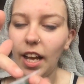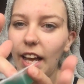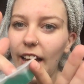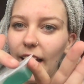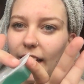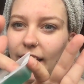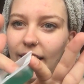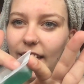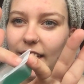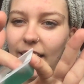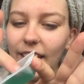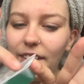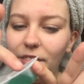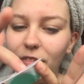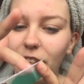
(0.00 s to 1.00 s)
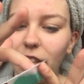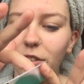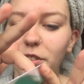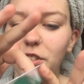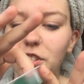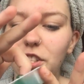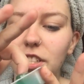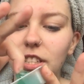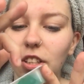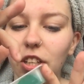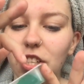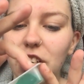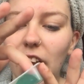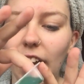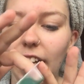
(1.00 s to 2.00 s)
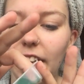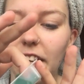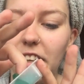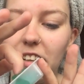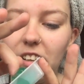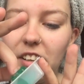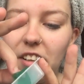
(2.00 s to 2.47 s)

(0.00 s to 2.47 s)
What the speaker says: and it feels just like jelly.